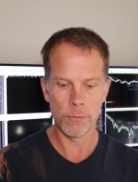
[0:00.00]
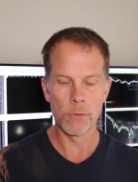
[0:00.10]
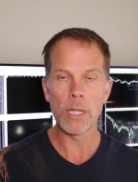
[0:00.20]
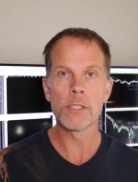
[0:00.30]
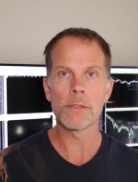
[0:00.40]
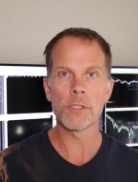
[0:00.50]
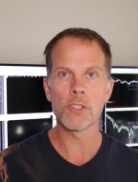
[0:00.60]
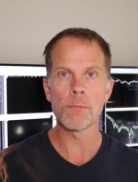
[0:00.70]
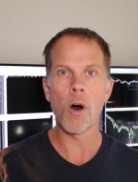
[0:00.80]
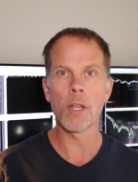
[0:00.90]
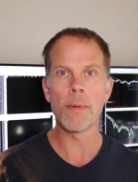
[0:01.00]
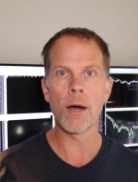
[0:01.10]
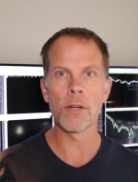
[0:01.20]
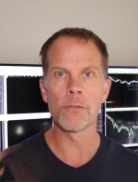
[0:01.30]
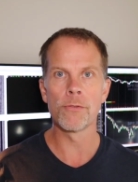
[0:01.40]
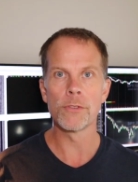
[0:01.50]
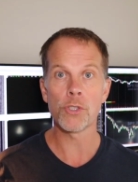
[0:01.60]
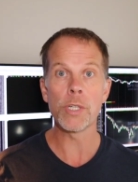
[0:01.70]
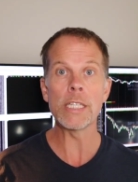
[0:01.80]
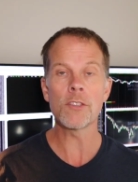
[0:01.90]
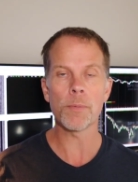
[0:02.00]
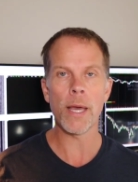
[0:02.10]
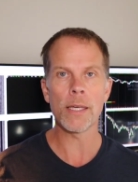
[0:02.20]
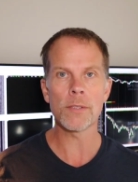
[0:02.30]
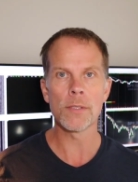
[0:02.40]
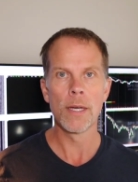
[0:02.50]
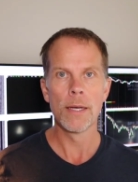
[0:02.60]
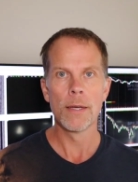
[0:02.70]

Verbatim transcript: a relatively small amount of screen space,